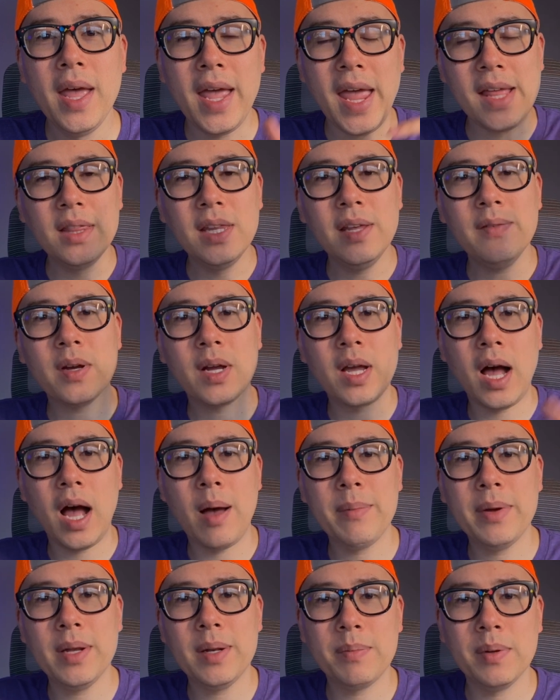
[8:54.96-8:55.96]
and leave a
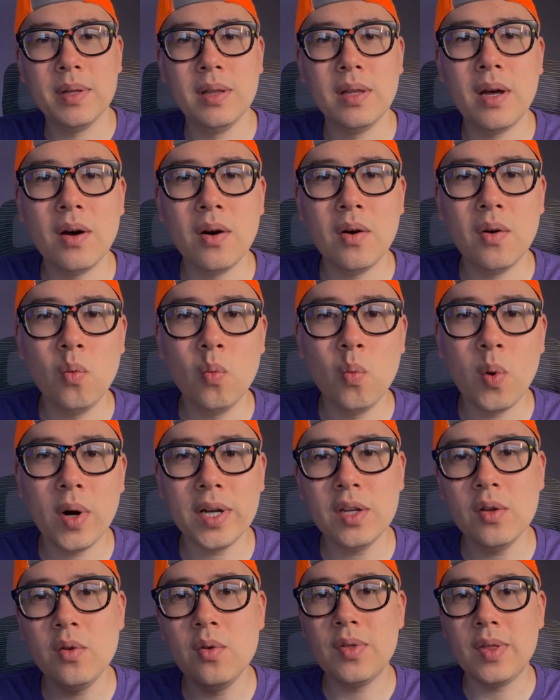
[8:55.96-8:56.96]
comment below
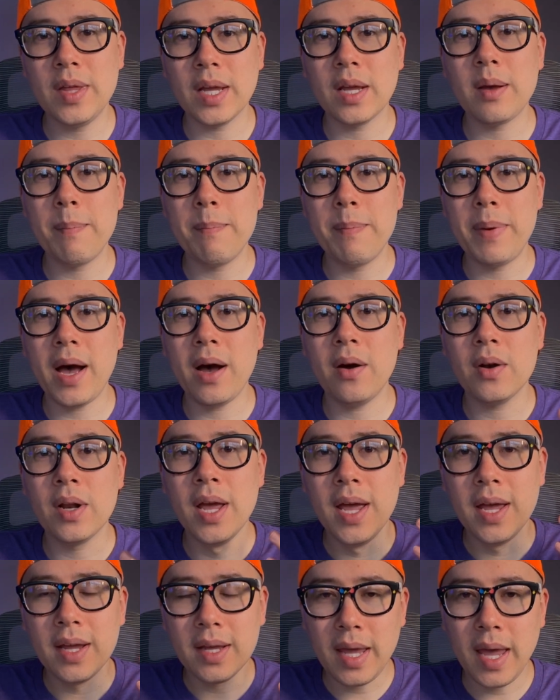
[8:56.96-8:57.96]
what you think about
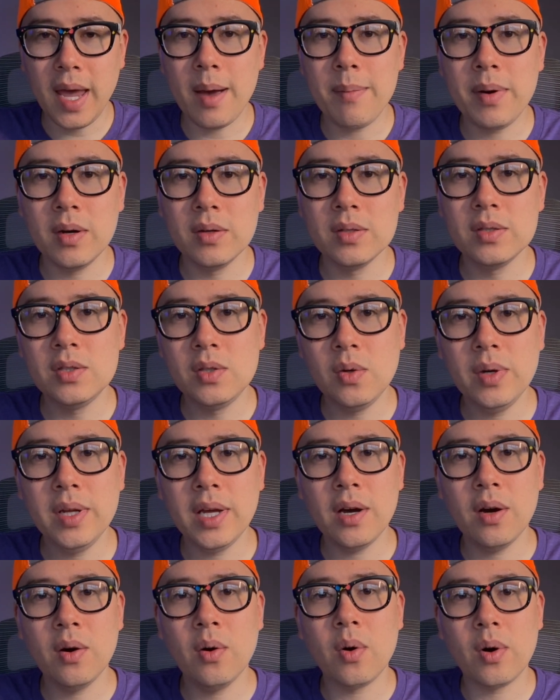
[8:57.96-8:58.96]
Camo
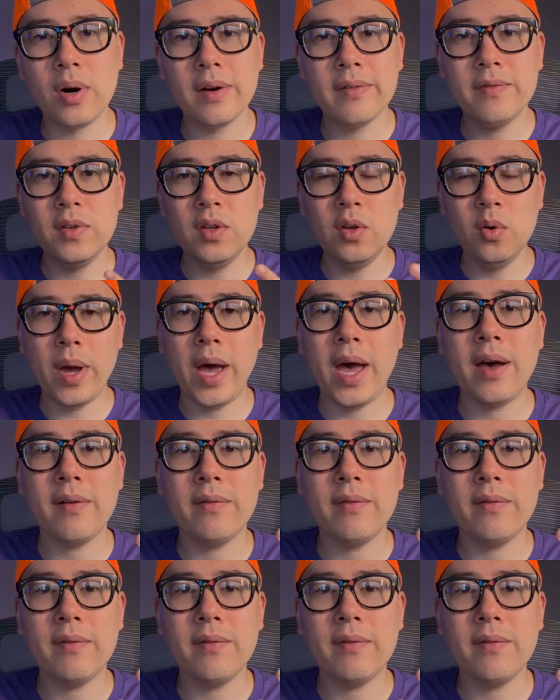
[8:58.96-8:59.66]
Studio or if you have